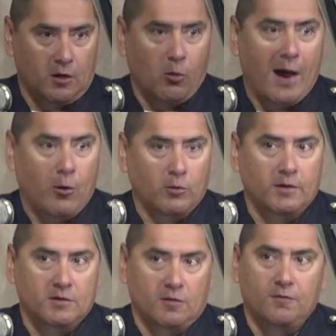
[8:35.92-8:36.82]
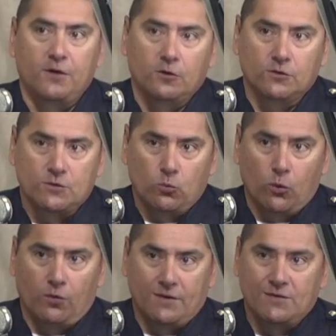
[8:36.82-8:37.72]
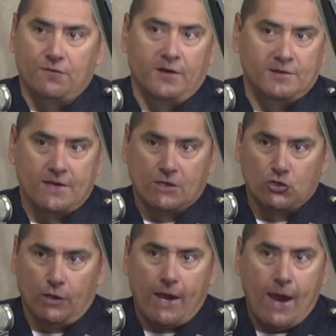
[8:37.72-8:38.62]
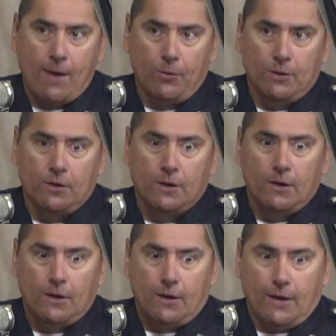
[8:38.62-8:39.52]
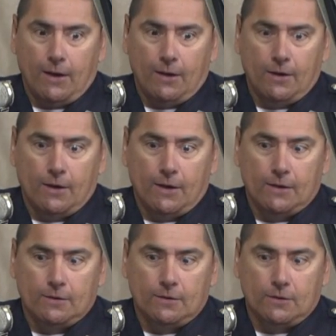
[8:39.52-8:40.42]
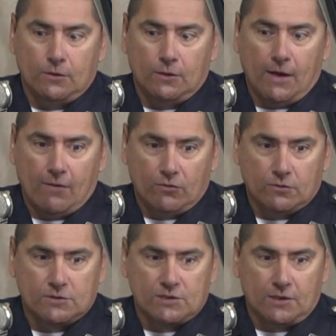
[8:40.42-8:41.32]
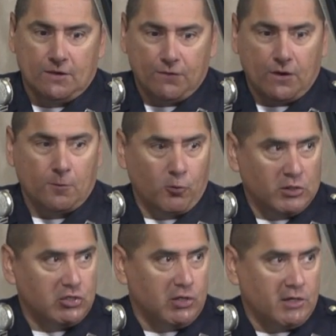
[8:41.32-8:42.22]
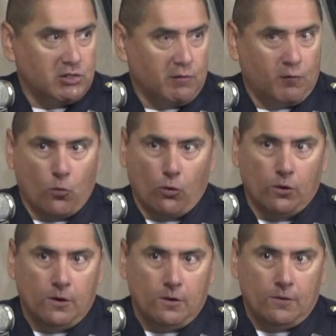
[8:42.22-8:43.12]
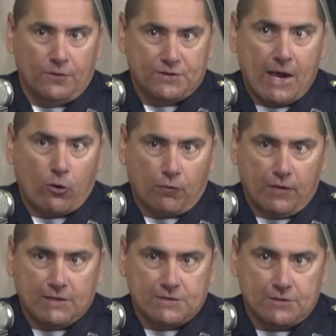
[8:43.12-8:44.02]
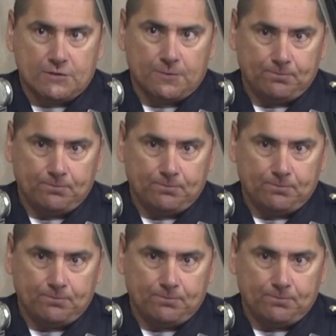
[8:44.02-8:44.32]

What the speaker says: out into the field to where these events actually happened. And you have a significant appreciation for the sacrifices,